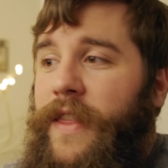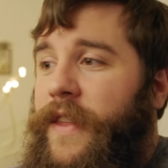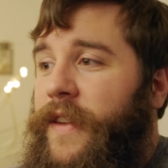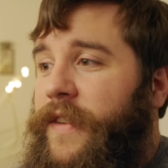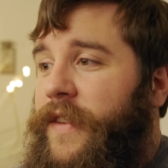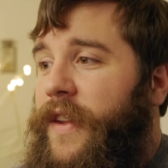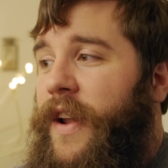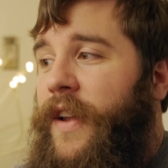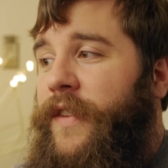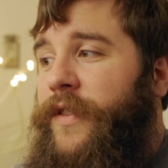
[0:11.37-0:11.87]

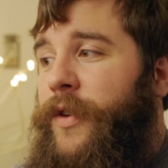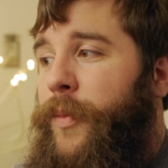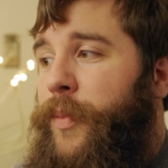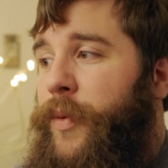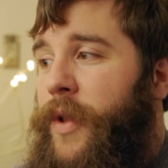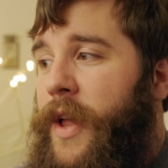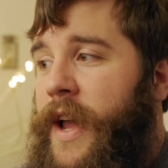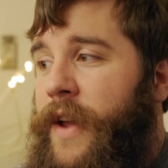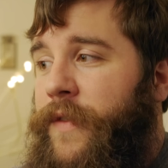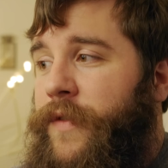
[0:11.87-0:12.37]
This can also
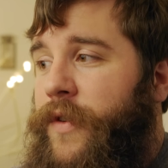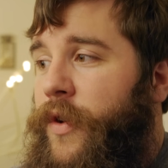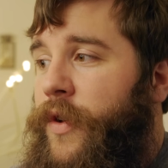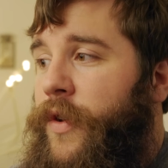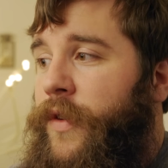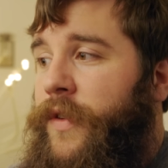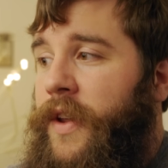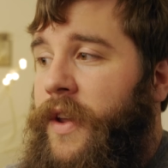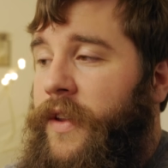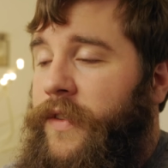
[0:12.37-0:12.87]
apply if you're
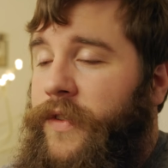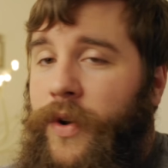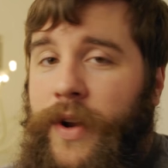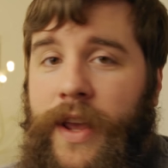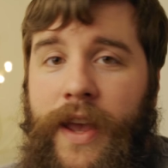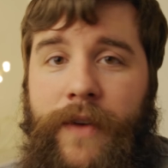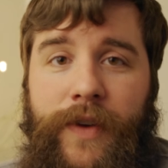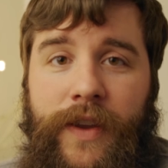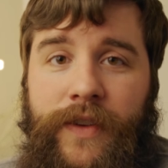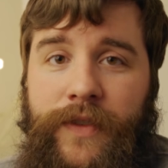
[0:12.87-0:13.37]
using a
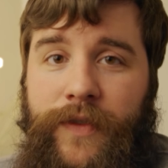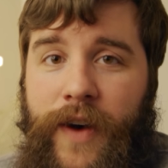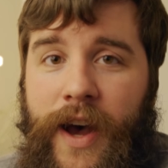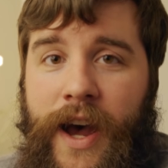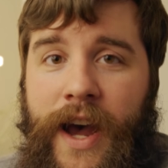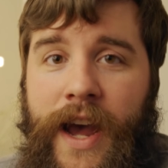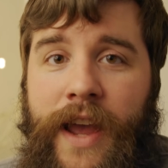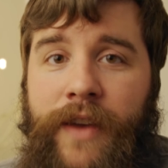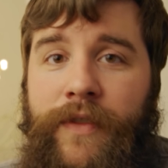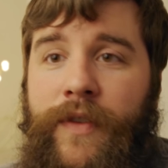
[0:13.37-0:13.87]
Sony
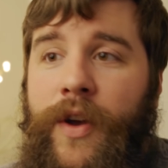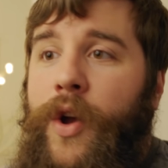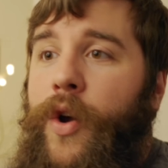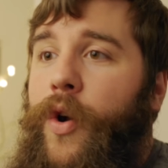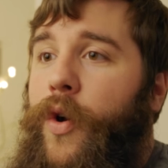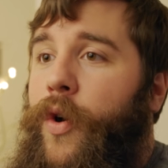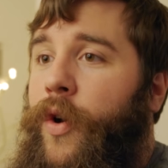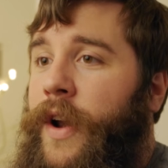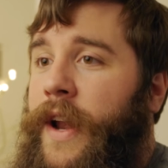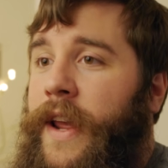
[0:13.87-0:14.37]
FS5
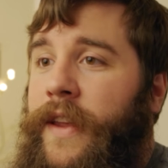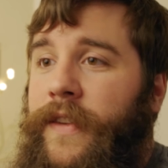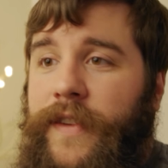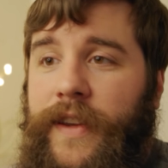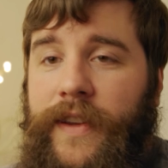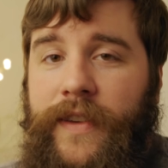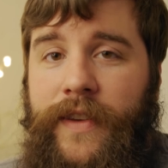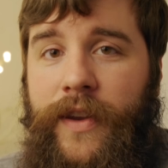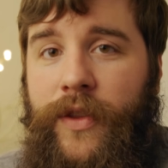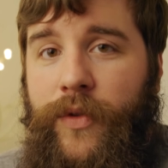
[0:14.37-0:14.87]
or an
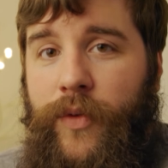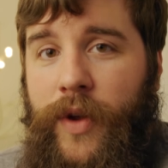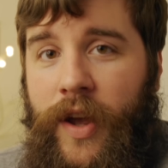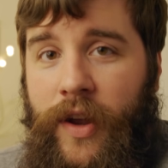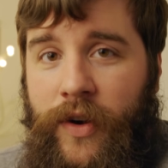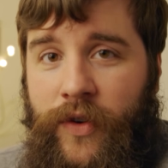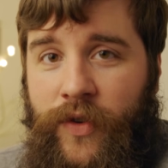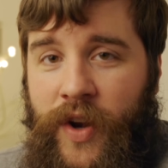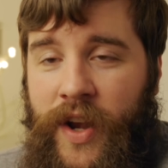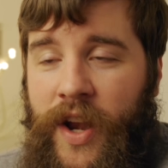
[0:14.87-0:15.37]

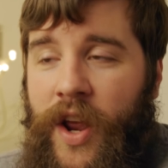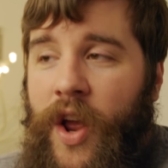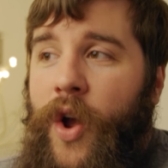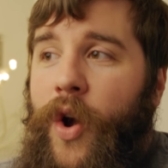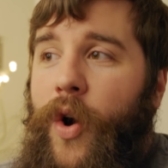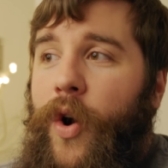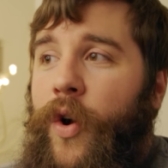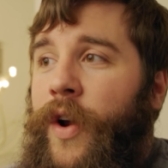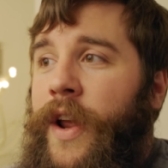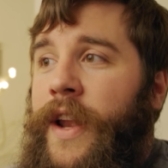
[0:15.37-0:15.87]
a6300
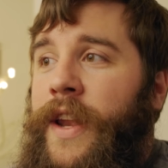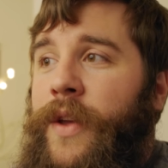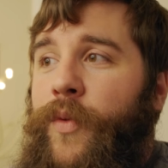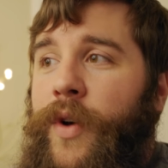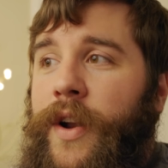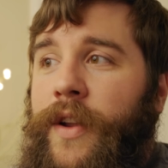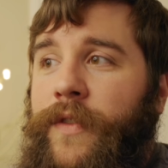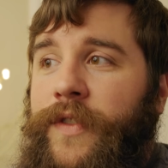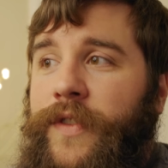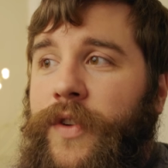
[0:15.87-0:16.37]
or any
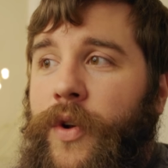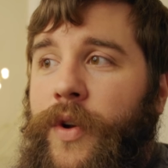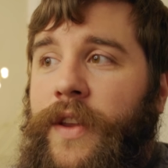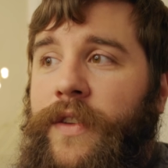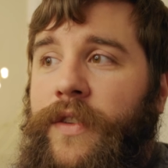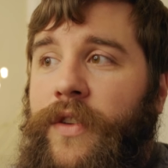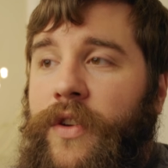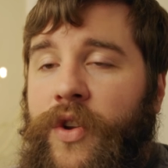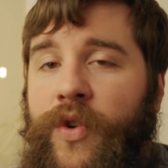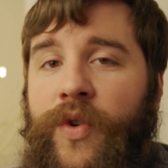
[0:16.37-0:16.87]
one of
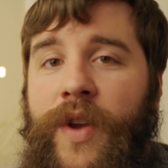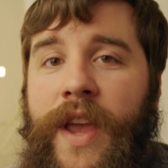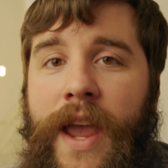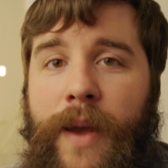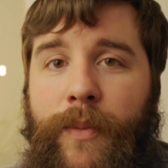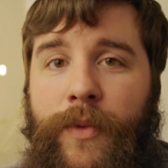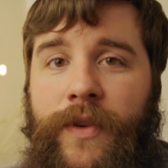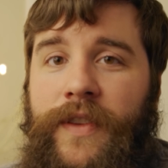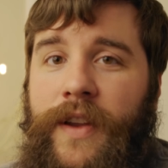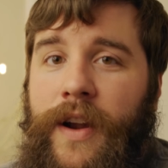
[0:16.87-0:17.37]
Sony's new
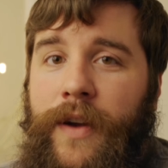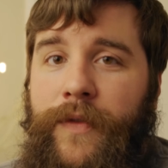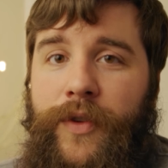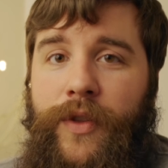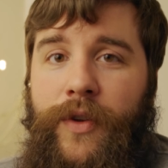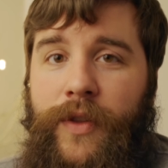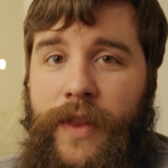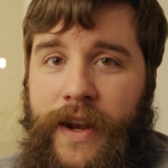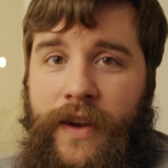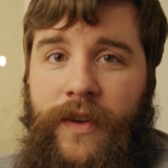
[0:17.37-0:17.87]
cameras that offer
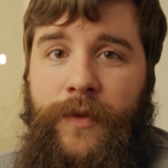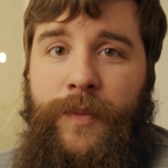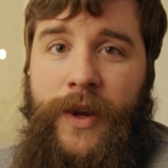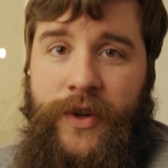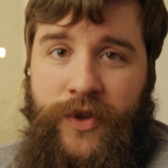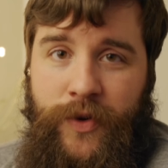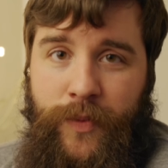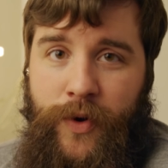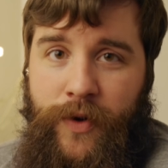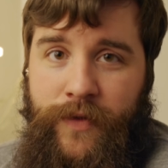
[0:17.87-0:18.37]
their latest
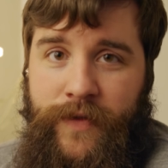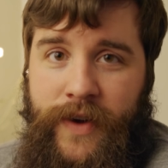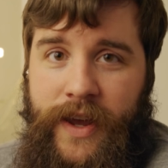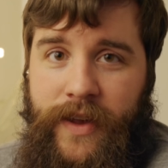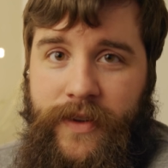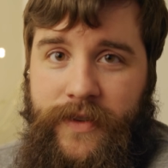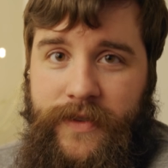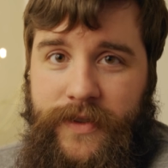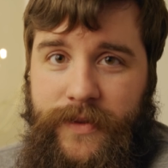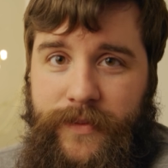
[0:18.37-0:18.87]
picture
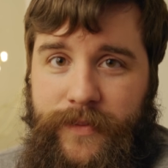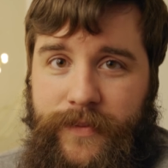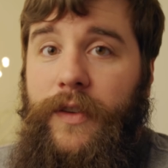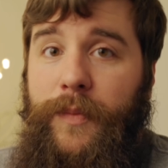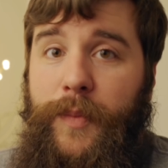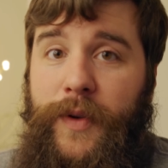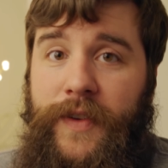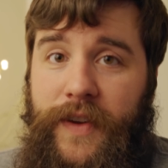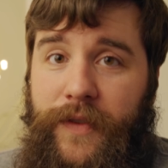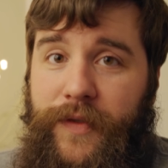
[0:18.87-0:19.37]
profiles.
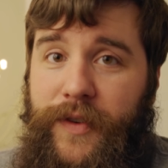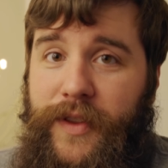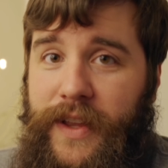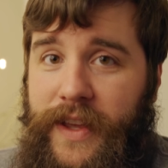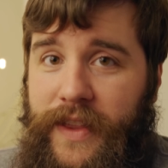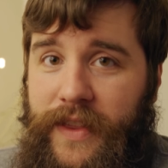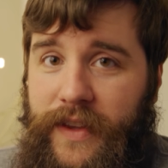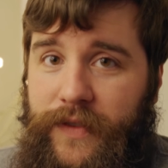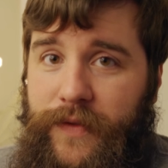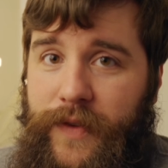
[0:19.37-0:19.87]

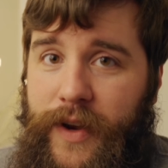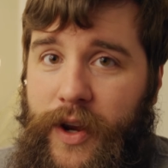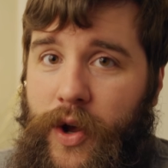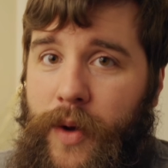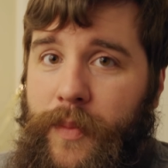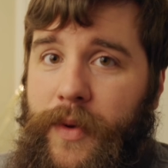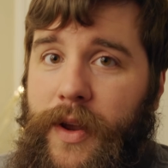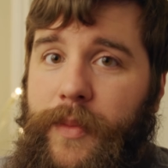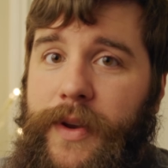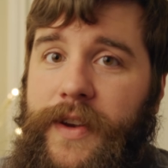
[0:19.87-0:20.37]
Specifically in this video,
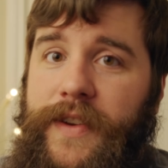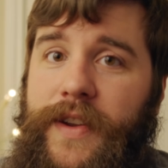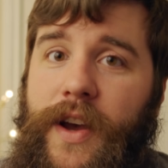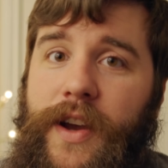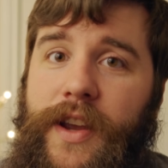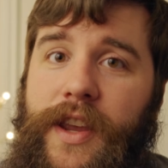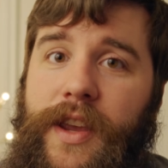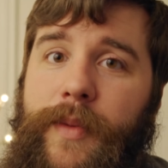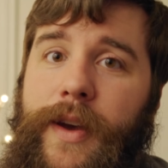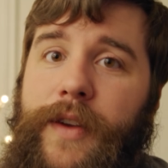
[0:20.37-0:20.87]
I'm gonna be
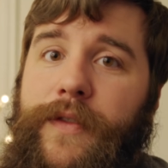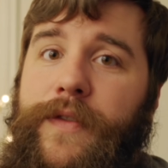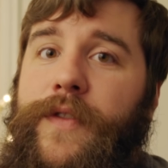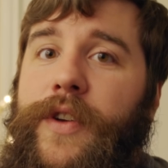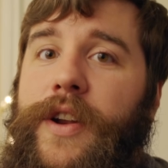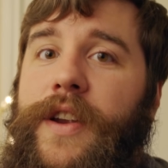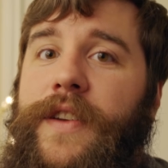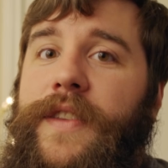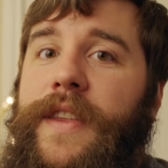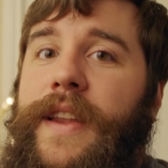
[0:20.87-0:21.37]
talking about
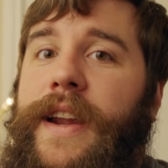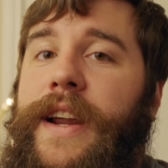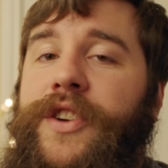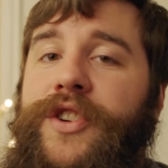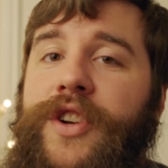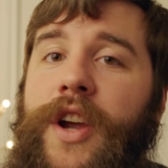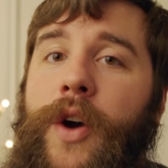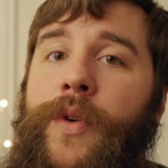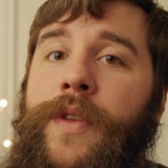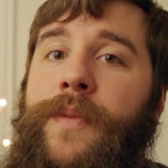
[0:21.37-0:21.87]
footage that I
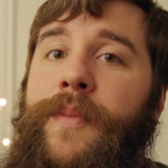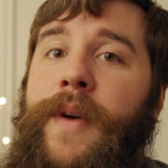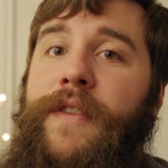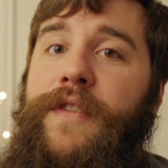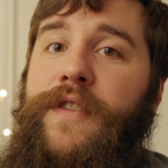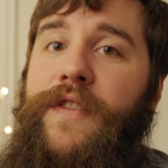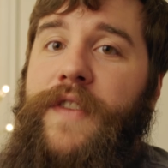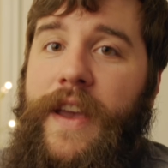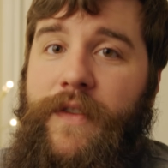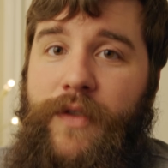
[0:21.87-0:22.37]
shot with my
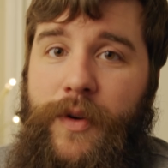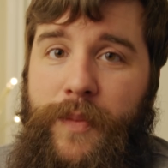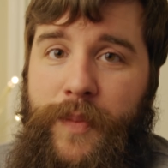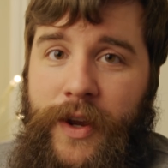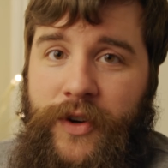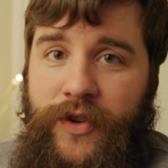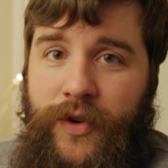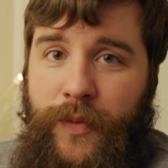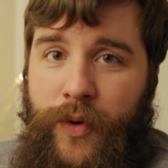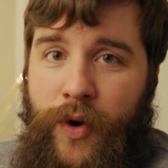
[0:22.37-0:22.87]
favorite
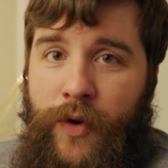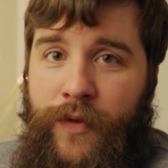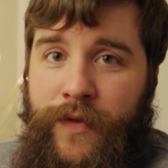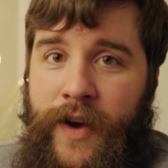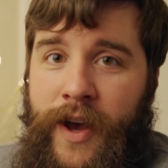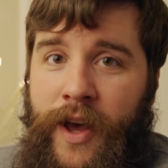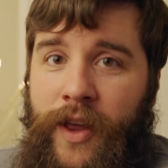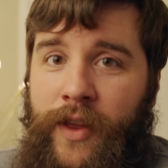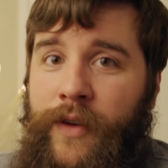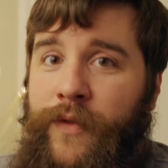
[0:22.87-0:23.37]
picture
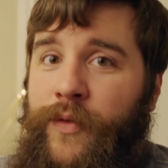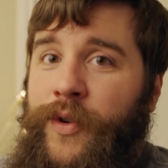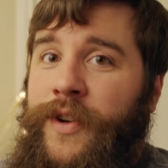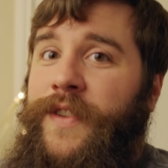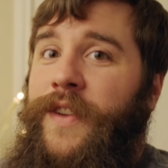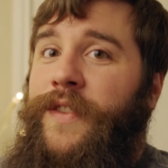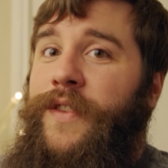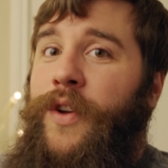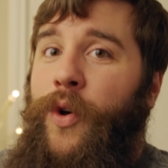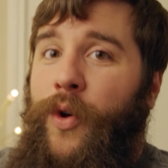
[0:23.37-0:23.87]
profile, of
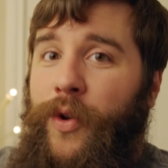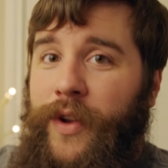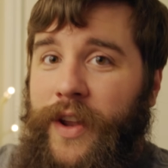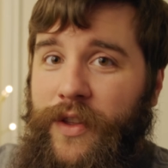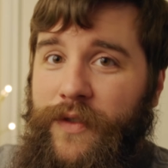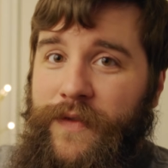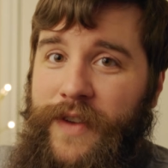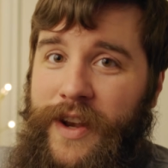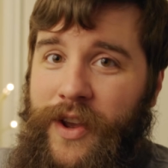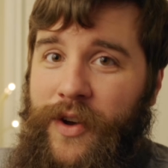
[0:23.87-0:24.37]
which there's a whole
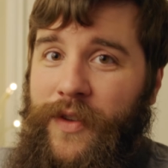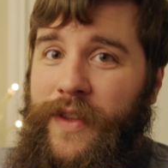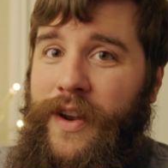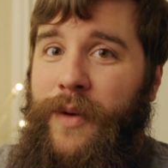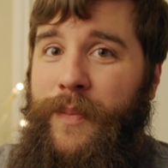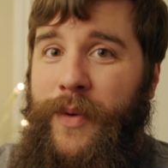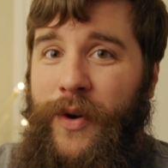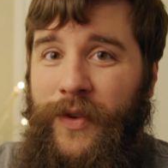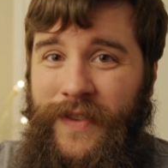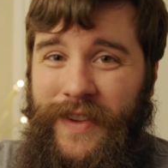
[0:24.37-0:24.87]
nother video that
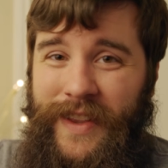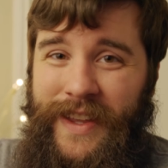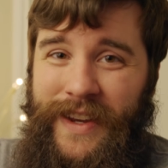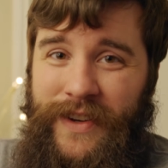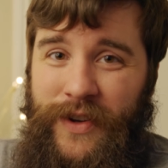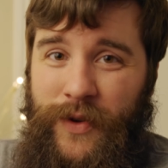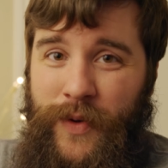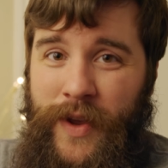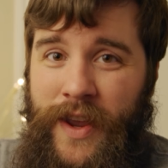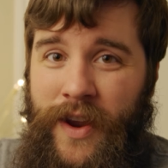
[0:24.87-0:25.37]
I'll post a
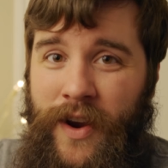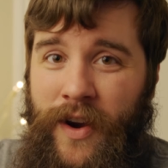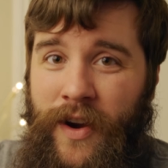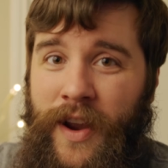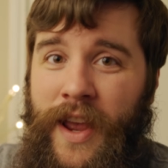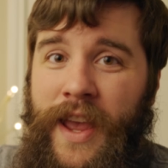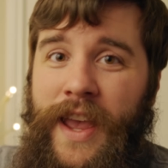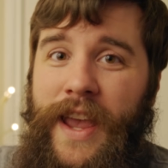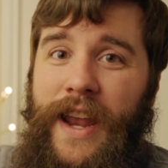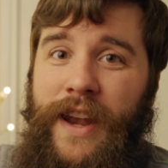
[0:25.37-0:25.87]
link to
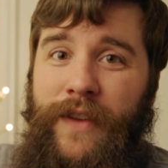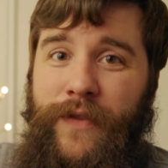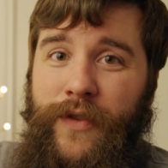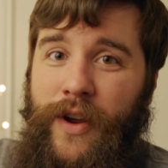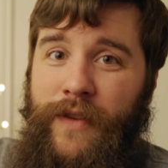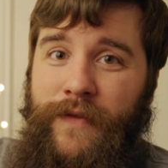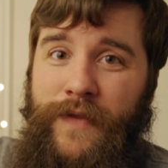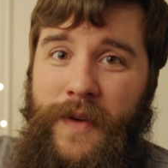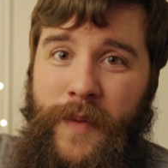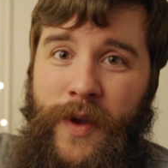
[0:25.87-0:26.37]
here. And if
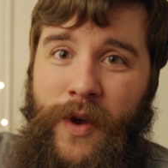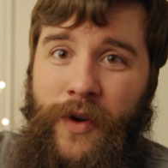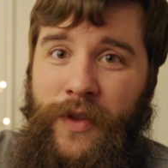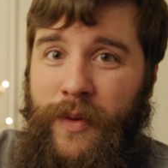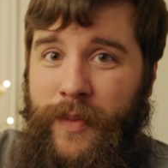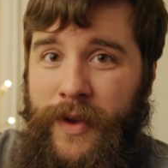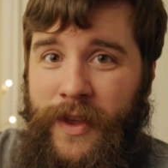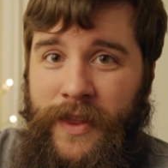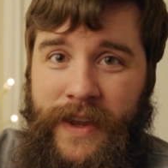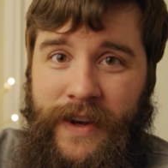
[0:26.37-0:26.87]
you're on Vimeo,
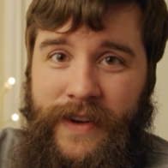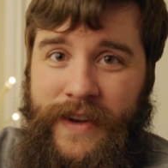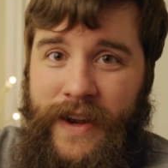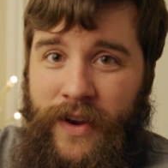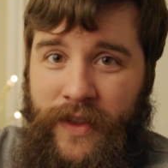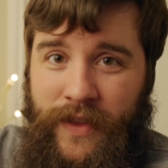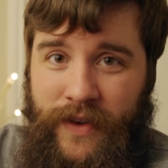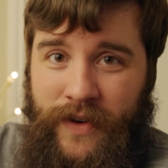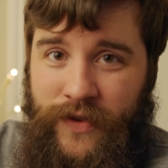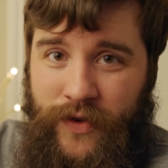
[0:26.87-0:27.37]
there'll be a link
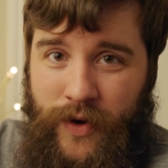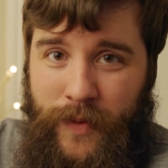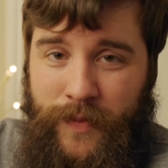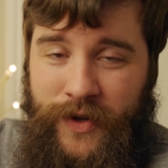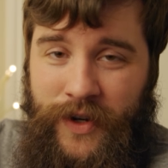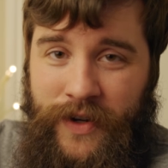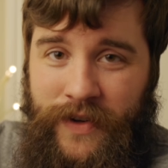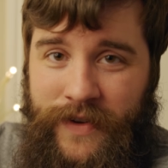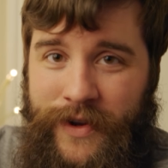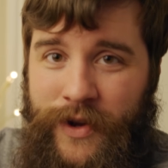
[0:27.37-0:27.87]
down in the
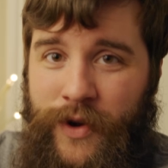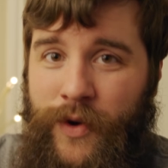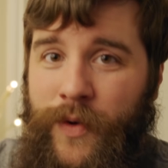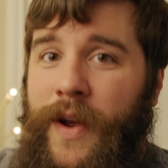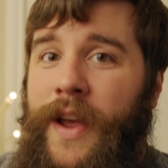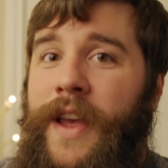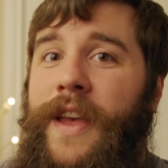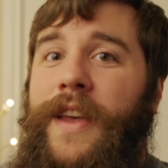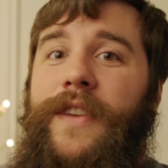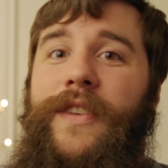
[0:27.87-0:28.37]
description too.